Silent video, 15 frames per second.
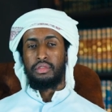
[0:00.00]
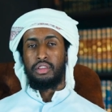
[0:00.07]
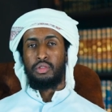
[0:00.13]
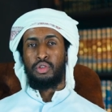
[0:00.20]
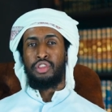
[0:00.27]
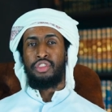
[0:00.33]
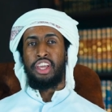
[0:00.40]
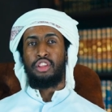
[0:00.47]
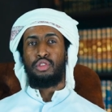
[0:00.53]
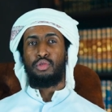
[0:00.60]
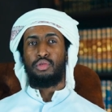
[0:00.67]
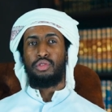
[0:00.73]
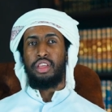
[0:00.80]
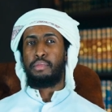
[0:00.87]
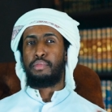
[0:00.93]
what do they
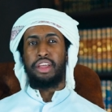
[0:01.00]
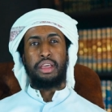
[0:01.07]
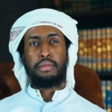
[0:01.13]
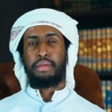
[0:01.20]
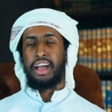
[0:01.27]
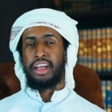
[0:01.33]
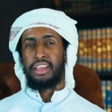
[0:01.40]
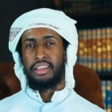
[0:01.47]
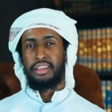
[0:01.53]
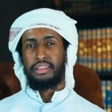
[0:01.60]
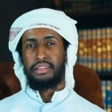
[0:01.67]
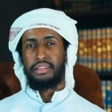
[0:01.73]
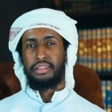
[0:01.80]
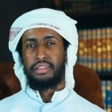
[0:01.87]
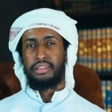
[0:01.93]
do? They bring it back.
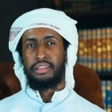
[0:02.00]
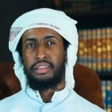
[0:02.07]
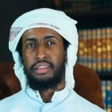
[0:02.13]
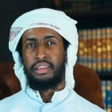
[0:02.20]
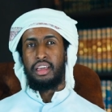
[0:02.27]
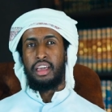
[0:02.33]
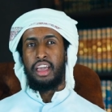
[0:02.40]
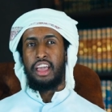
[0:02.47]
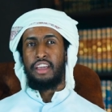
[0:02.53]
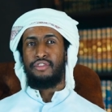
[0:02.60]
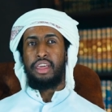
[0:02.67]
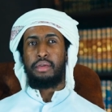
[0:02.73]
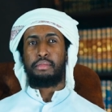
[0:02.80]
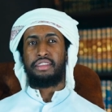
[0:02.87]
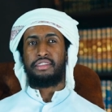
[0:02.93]
If
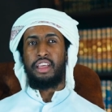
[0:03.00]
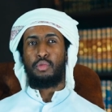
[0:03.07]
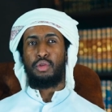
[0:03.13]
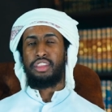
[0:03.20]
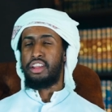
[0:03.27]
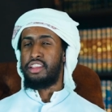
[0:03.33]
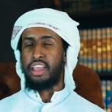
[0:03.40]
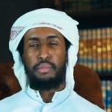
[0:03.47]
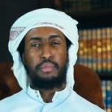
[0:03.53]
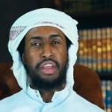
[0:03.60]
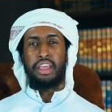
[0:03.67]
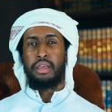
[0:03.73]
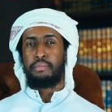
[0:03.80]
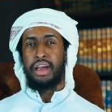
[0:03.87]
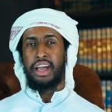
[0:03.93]
they miss their witr, they
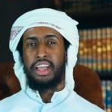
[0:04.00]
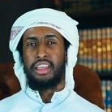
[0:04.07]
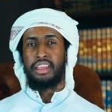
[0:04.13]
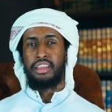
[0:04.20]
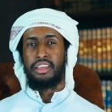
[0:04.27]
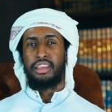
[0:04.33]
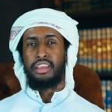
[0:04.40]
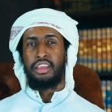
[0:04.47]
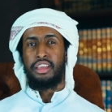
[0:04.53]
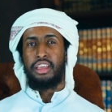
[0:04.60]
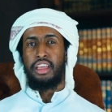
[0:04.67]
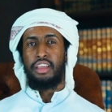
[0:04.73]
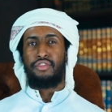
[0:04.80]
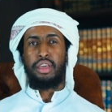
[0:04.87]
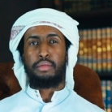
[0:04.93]
bring it back.
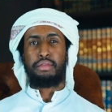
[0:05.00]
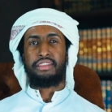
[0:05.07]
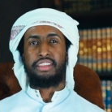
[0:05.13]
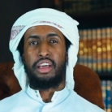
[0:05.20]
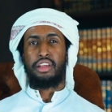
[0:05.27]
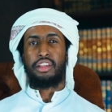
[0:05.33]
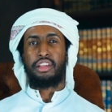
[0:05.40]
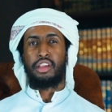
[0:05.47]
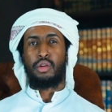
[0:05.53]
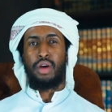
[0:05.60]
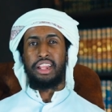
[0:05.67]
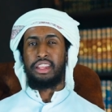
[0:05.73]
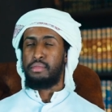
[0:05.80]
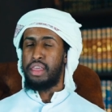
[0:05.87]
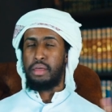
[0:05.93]
If they miss their
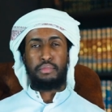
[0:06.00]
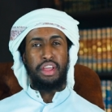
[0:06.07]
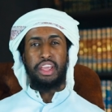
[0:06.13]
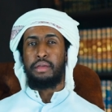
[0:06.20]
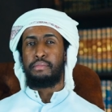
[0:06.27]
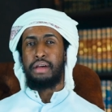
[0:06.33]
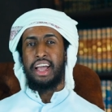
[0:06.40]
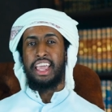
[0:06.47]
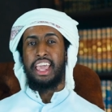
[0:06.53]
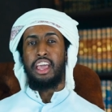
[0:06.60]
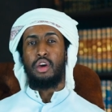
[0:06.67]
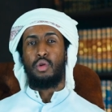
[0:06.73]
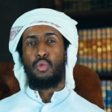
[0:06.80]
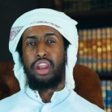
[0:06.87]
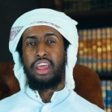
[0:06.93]
rawatib, they bring it back.
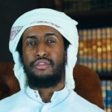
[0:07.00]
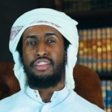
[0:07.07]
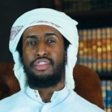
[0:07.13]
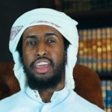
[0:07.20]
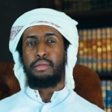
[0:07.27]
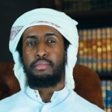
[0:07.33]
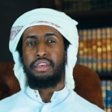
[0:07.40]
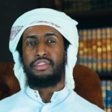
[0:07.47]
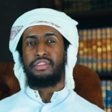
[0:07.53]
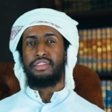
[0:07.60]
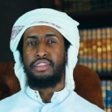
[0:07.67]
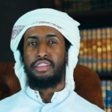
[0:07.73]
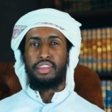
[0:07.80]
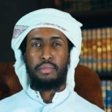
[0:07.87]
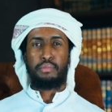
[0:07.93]
Whatever they
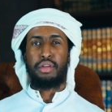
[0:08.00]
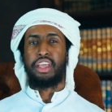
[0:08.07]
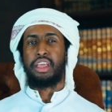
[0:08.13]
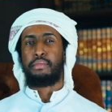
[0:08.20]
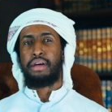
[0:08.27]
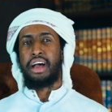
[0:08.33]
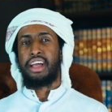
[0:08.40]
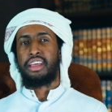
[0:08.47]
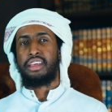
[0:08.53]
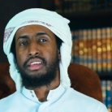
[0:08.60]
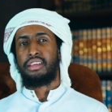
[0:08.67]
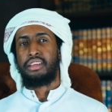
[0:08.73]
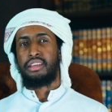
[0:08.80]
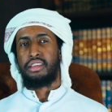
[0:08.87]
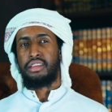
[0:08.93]
miss, they bring it back.
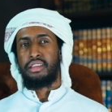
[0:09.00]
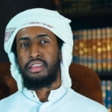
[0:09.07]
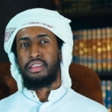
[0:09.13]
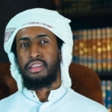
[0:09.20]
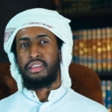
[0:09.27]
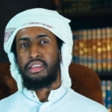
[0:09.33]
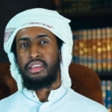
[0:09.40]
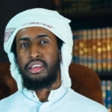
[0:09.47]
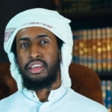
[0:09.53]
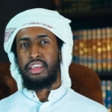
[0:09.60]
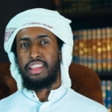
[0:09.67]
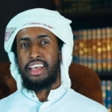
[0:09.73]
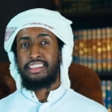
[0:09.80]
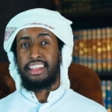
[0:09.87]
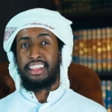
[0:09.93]

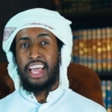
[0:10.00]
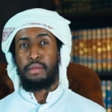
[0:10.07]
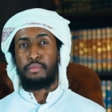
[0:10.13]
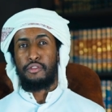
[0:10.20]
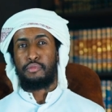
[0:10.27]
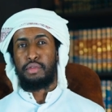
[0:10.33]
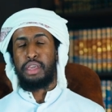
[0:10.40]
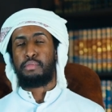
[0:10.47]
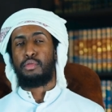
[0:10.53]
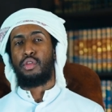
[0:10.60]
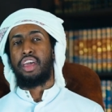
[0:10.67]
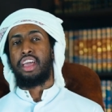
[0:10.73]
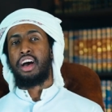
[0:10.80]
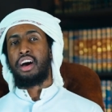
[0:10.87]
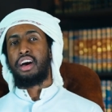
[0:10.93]
That's the type of people
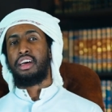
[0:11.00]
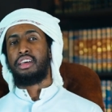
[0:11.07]
they are.